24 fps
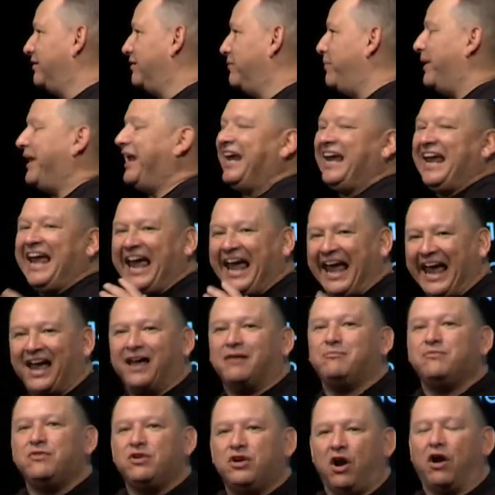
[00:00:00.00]
But I
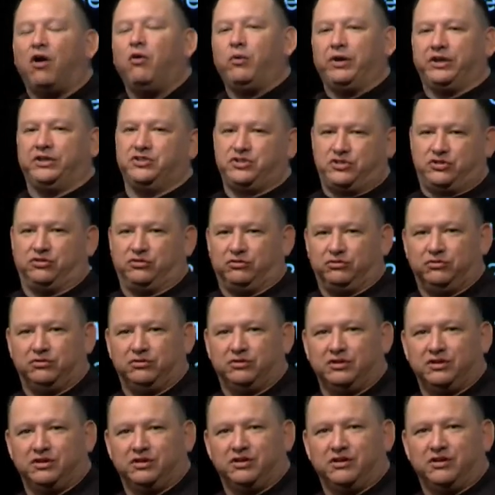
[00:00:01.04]
am going to,
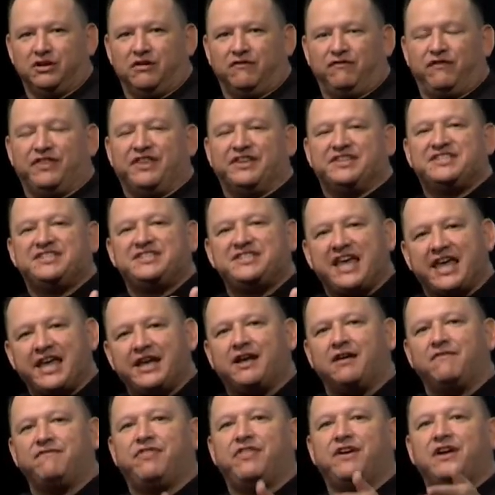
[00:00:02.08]
for the sake
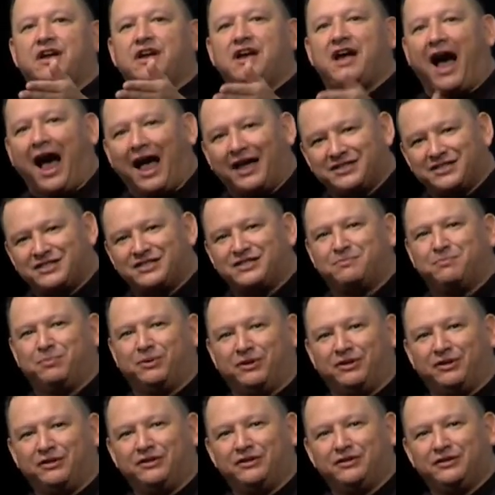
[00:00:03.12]
of the
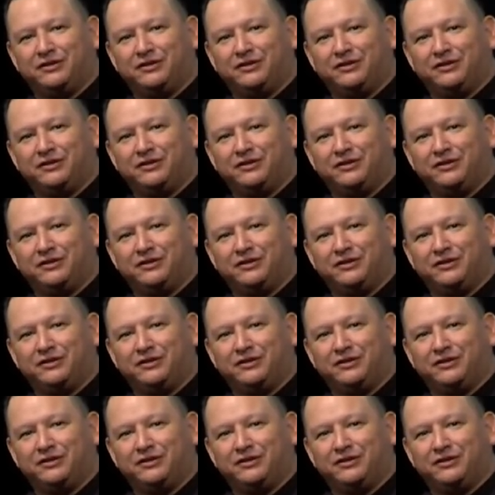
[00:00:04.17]
gospel,